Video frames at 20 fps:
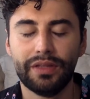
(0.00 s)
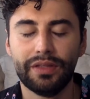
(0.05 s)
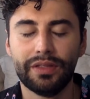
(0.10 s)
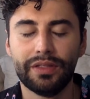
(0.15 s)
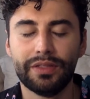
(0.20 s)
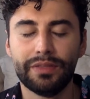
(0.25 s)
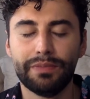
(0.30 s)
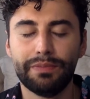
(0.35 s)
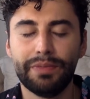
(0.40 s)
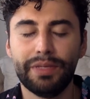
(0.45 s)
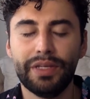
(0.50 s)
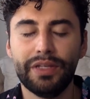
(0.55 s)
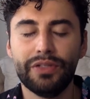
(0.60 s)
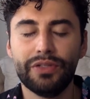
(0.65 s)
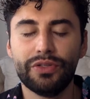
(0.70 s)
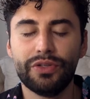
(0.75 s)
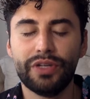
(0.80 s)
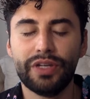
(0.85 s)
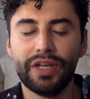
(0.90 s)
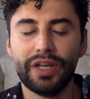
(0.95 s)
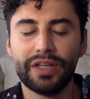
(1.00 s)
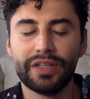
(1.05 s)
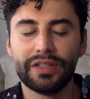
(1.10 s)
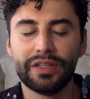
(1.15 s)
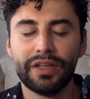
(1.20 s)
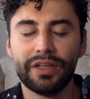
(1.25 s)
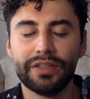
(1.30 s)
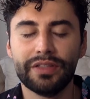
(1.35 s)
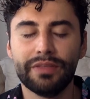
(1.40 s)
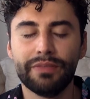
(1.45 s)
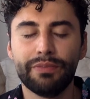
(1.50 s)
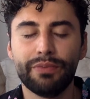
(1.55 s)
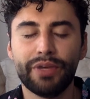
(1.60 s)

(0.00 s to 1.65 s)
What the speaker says: This big tree has lots of